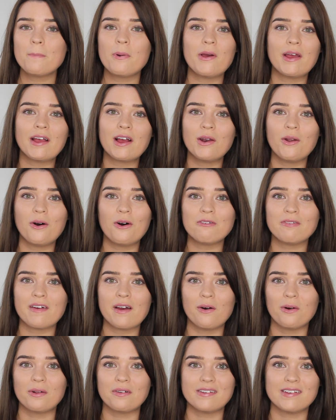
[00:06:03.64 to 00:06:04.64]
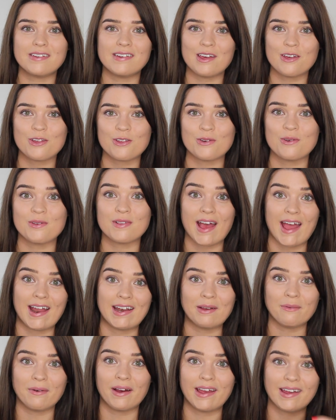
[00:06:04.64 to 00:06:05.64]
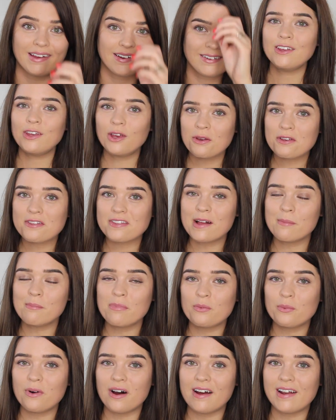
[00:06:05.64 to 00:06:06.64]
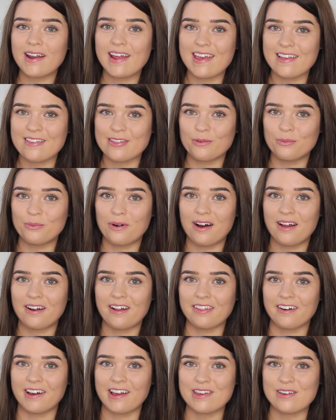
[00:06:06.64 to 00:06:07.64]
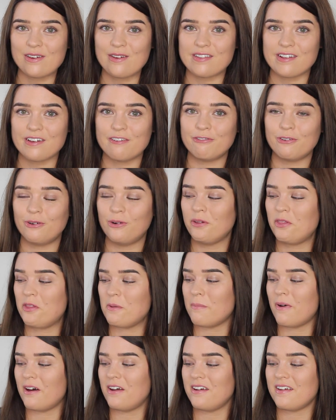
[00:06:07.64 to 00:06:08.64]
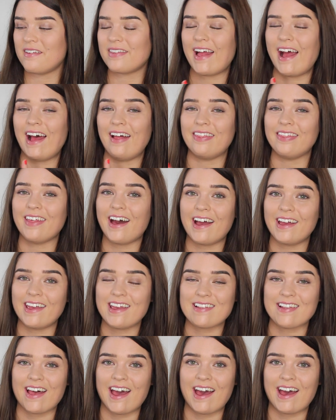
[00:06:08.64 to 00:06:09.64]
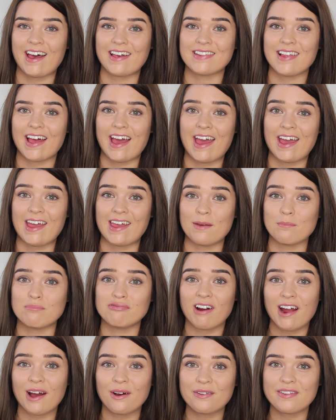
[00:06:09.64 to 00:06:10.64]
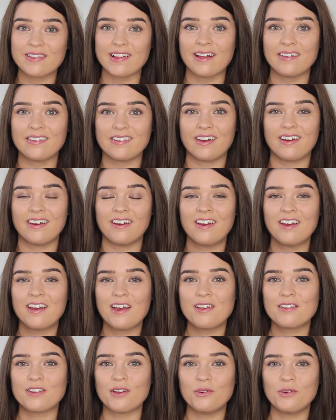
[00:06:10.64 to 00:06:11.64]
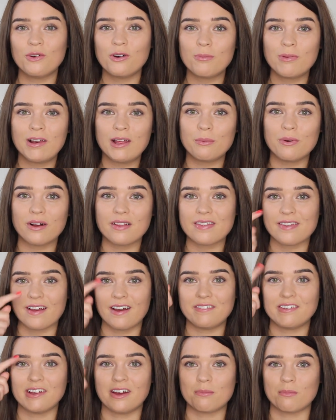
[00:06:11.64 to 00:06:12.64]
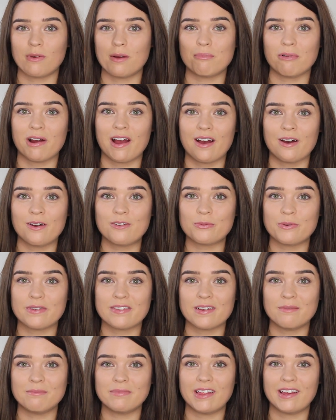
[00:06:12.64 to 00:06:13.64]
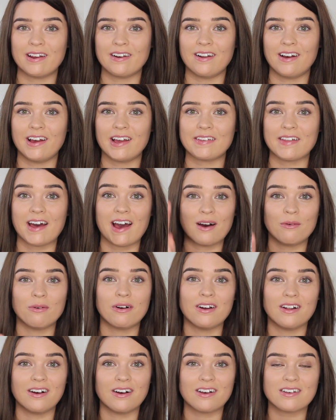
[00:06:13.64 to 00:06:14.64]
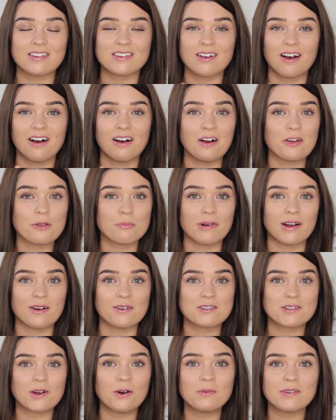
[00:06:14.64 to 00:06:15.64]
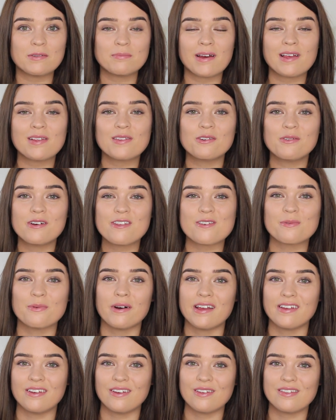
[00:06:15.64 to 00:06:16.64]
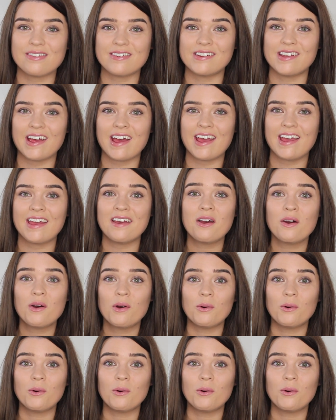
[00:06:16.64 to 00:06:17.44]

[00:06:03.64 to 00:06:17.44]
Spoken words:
putting a lot of it onto tissues anyway. Use number one is the one that I use it for the most, and that is as a brow setter. So normally once I've done my brows with something like the Hourglass Arch Brow Sculpting Pencil, which is what I use today,